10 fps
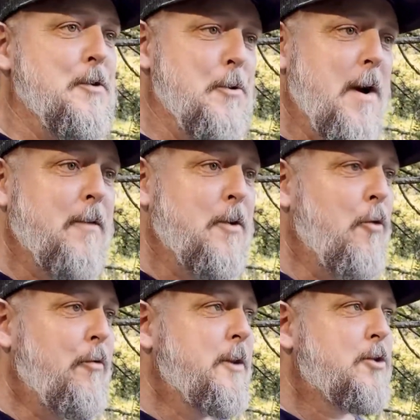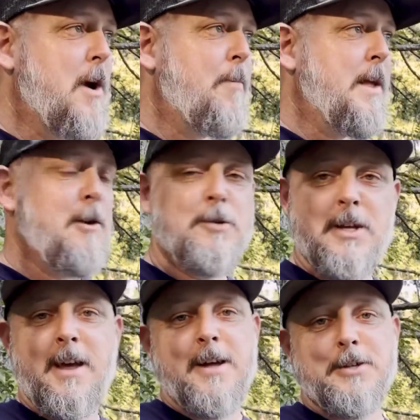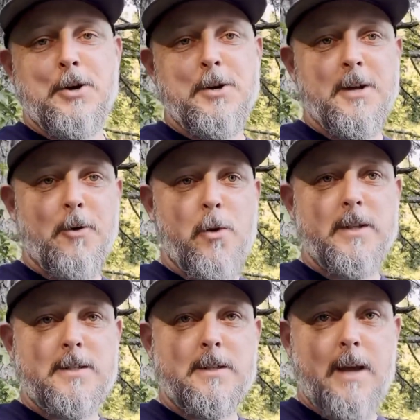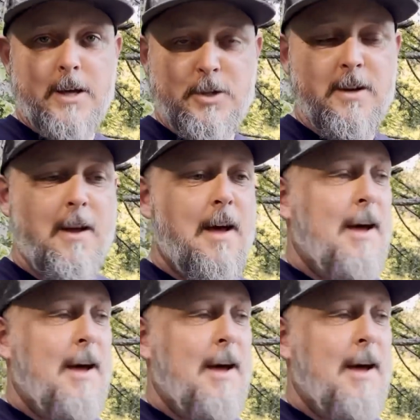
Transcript: do have an old fish trap that used to catch good and it quits catching,